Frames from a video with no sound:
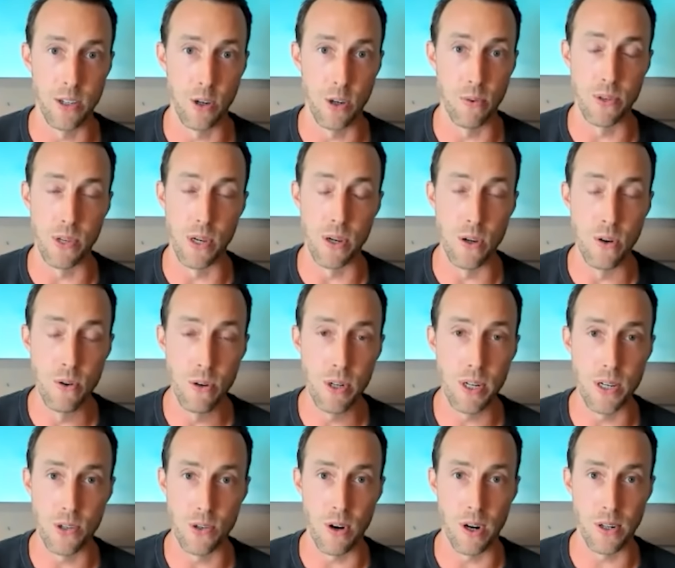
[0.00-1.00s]
So it was a
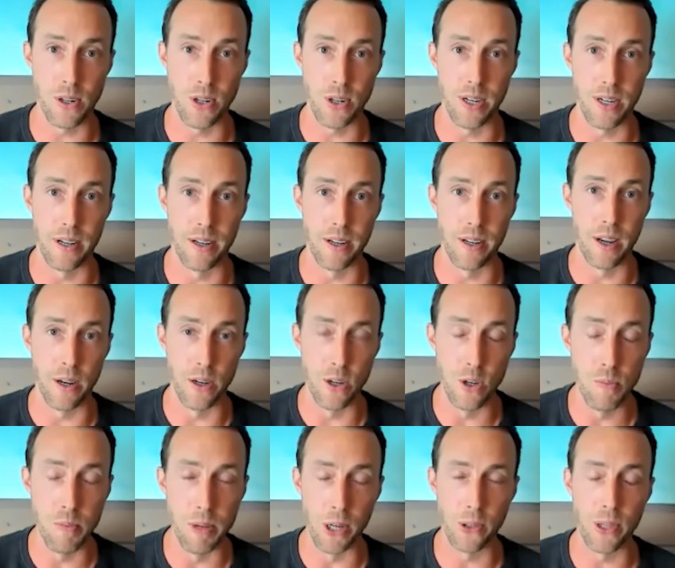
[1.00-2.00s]
new construction, a
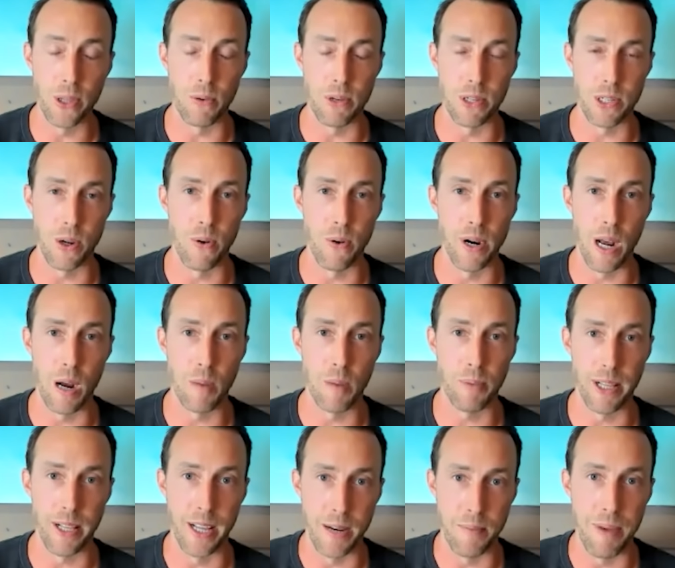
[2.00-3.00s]
new build that was going
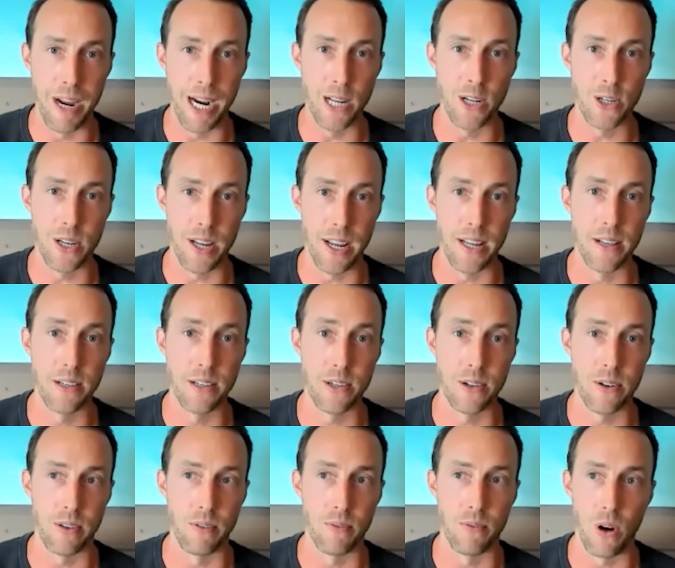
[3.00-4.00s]
up, and they managed to
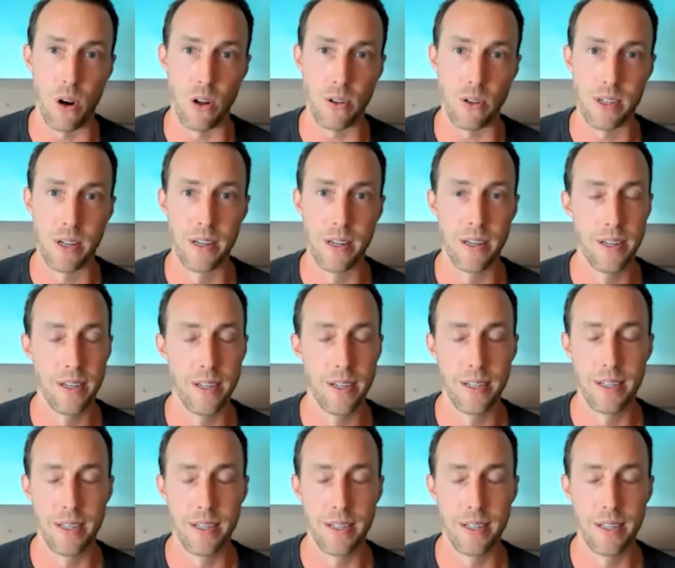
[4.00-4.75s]
insert the vault.